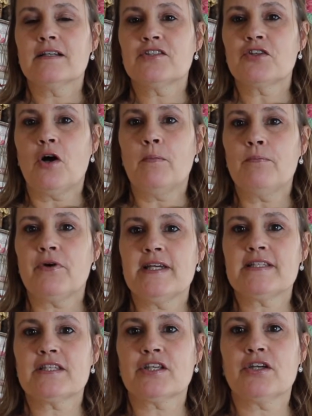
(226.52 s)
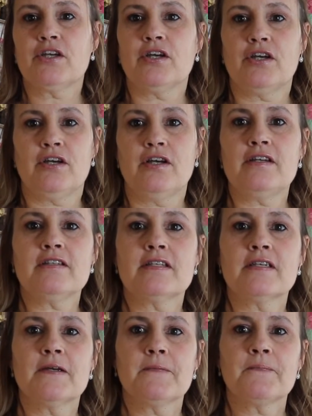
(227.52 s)
a chambray
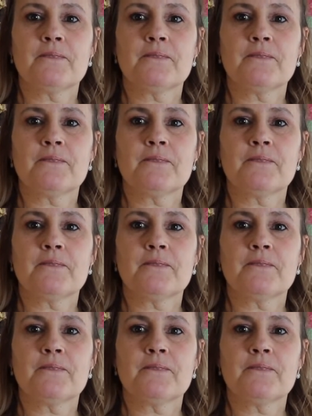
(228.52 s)
skirt.